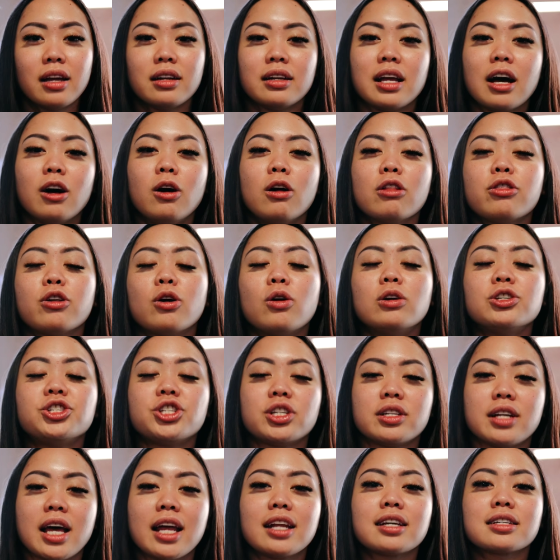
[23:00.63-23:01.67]
Now, although
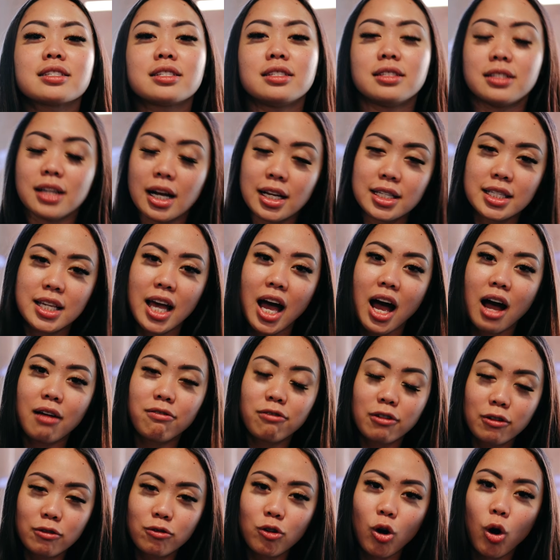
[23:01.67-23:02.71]
genetics does have
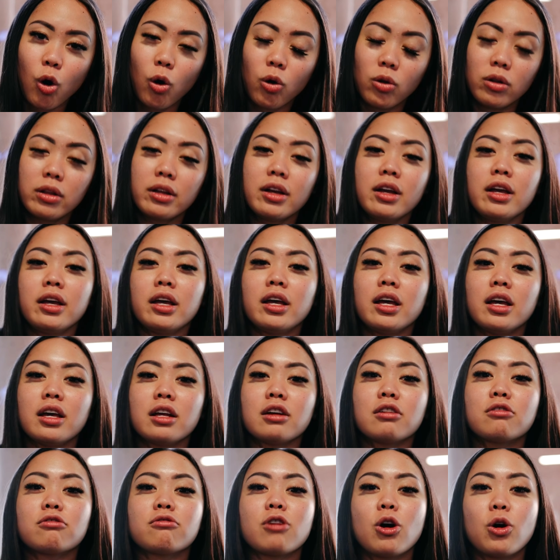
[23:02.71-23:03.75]
a role
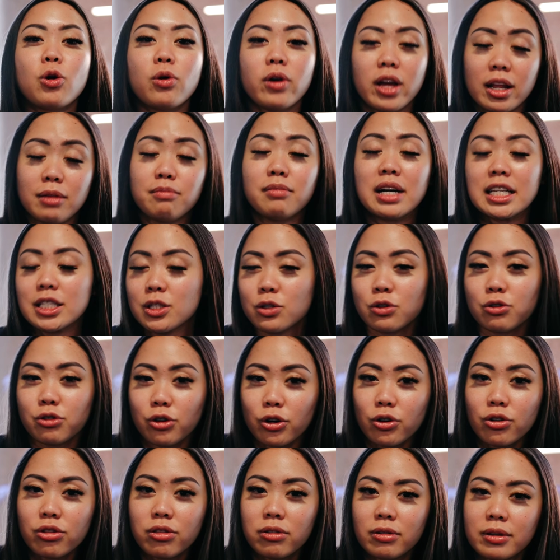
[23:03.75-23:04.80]
in muscle
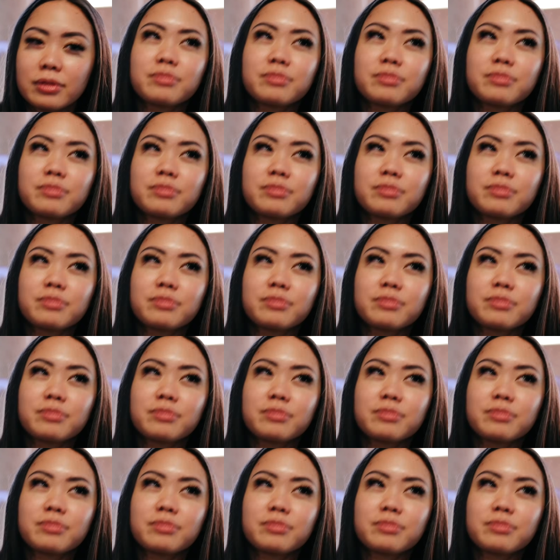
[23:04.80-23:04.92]
growth,